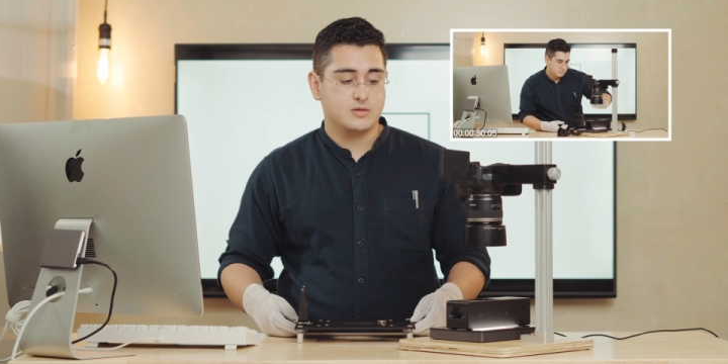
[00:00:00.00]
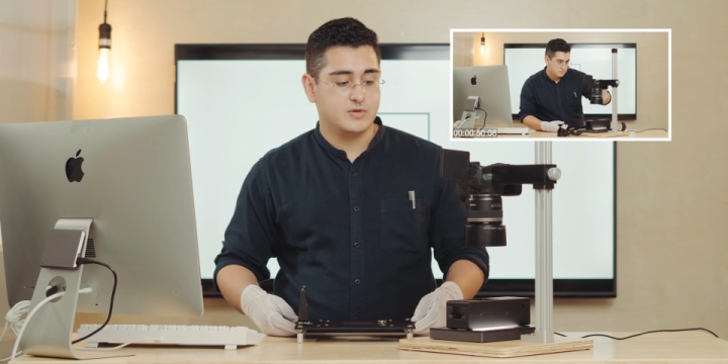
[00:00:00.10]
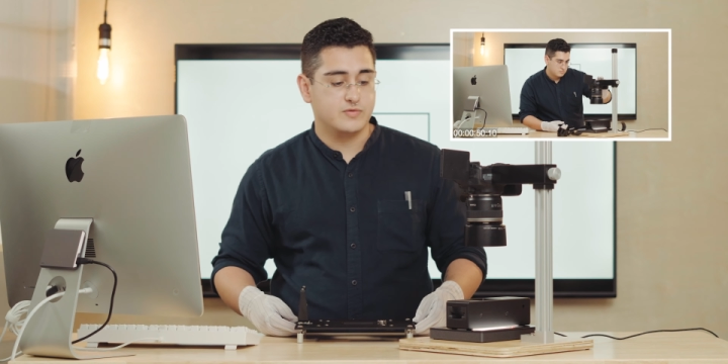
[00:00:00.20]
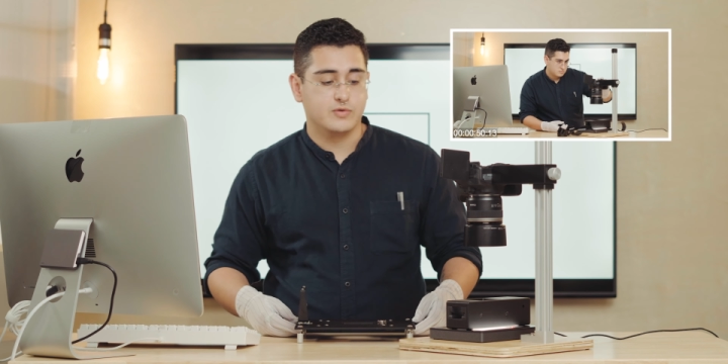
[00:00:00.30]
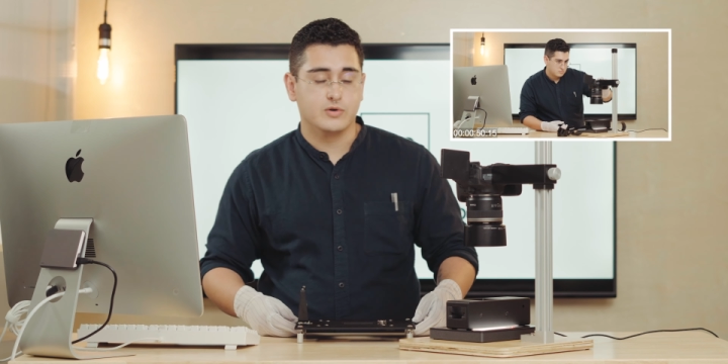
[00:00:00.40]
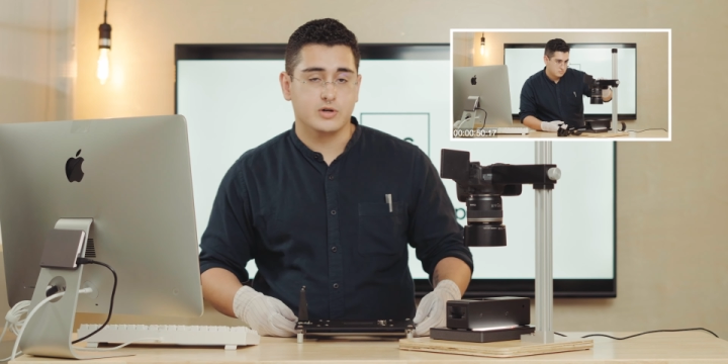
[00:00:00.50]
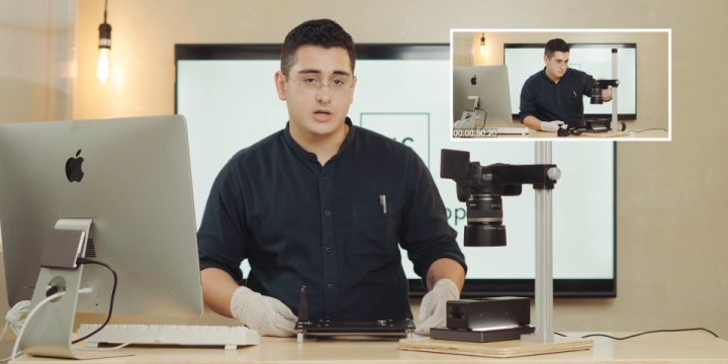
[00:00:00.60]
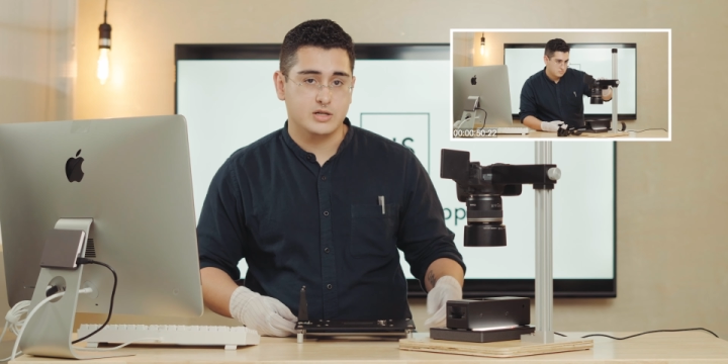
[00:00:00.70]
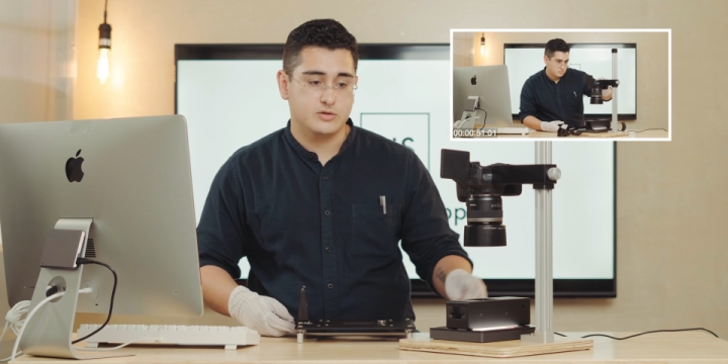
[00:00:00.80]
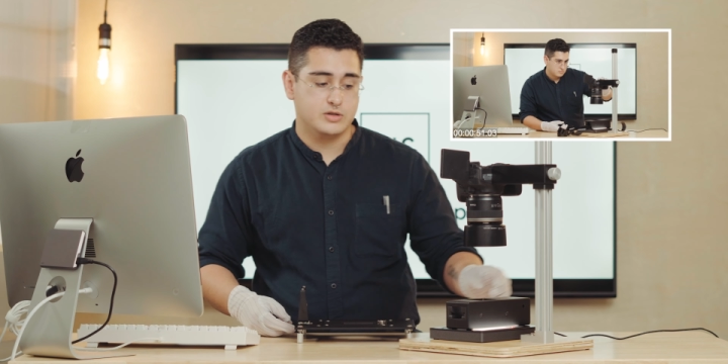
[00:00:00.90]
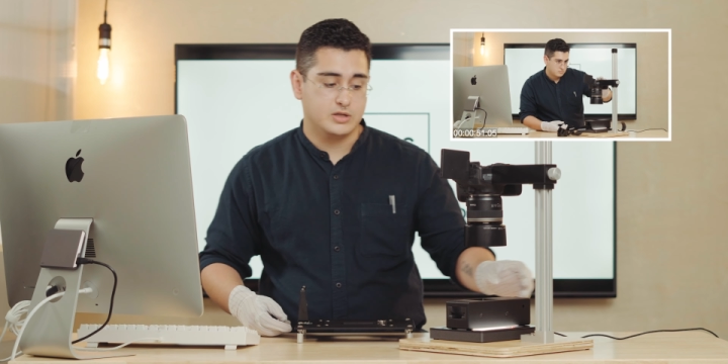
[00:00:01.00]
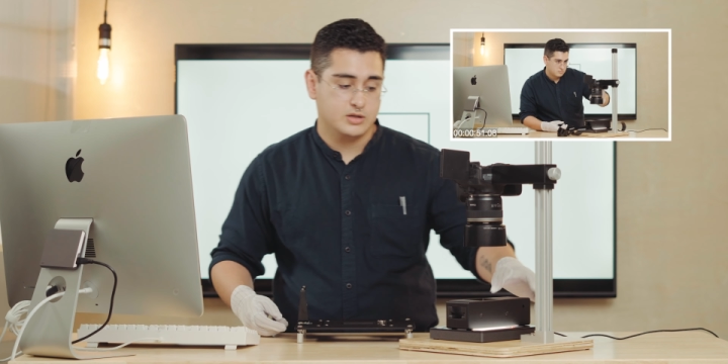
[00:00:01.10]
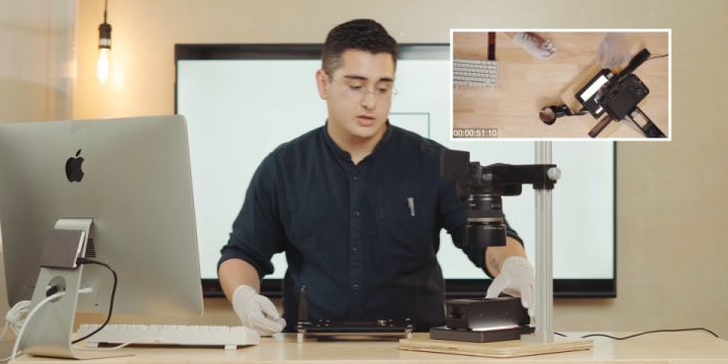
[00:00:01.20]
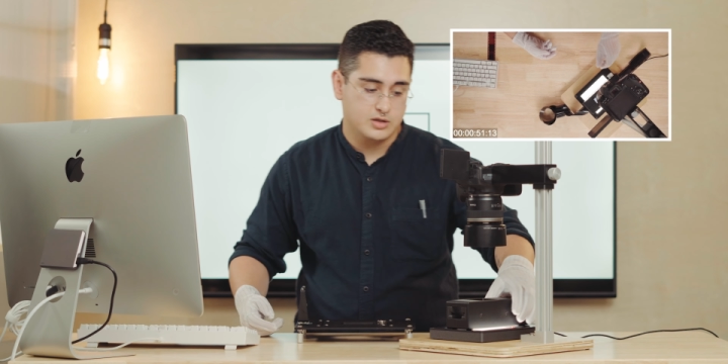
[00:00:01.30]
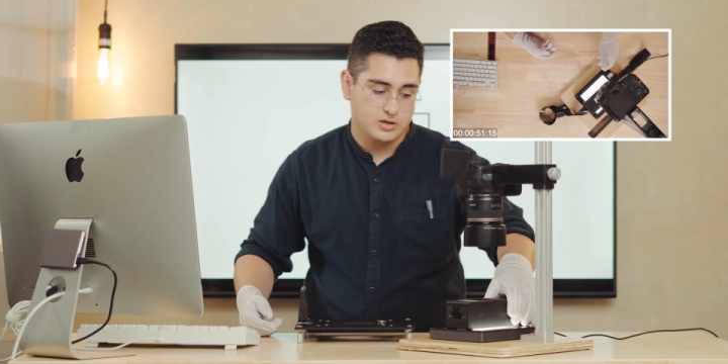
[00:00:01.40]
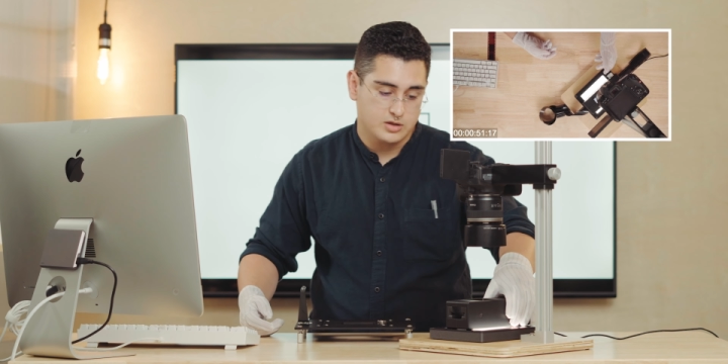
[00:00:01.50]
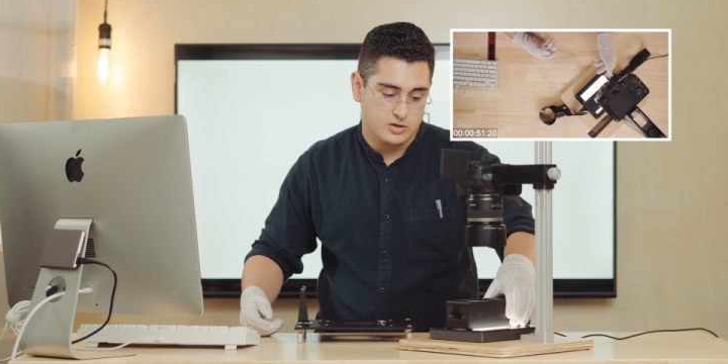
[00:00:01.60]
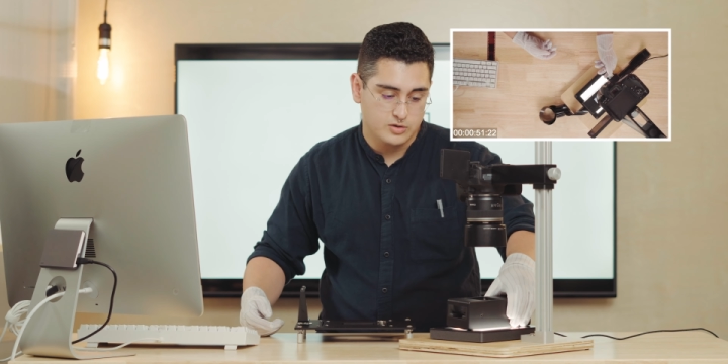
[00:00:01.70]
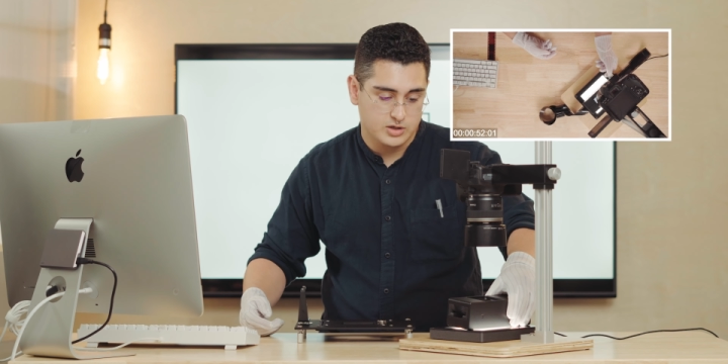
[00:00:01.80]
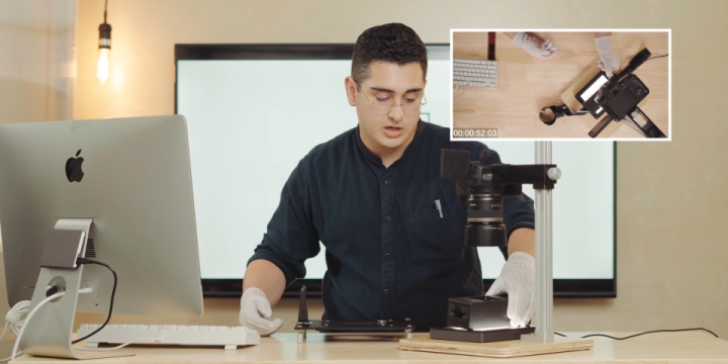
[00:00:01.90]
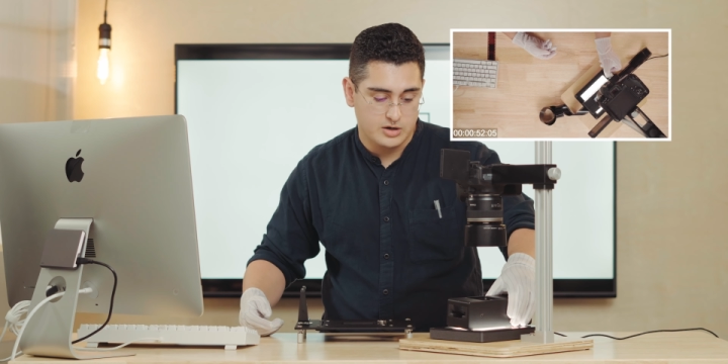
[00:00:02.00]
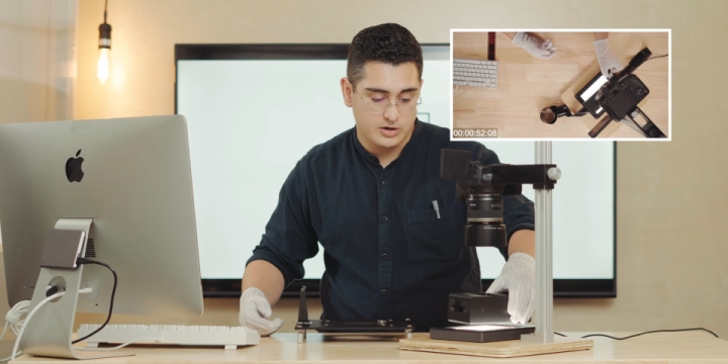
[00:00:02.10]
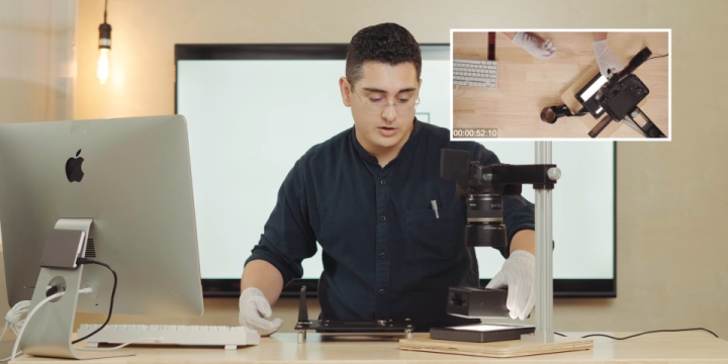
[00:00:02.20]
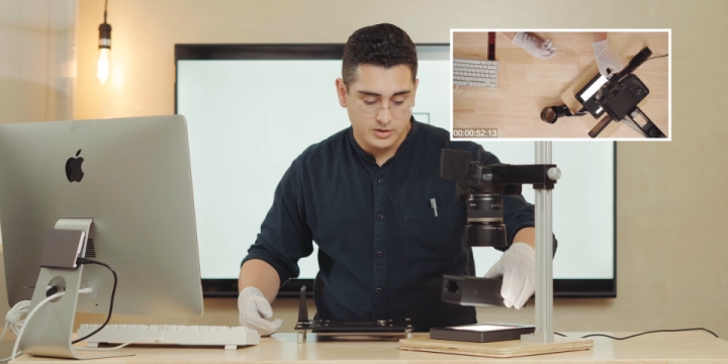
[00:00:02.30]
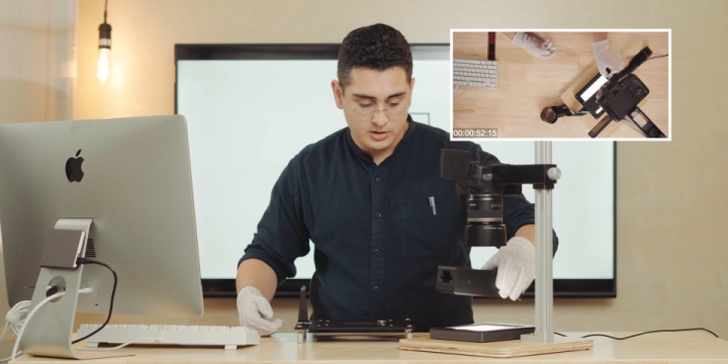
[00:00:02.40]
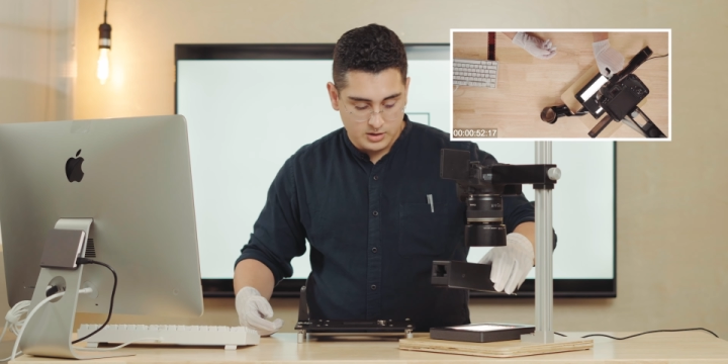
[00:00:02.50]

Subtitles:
before entering your carrier.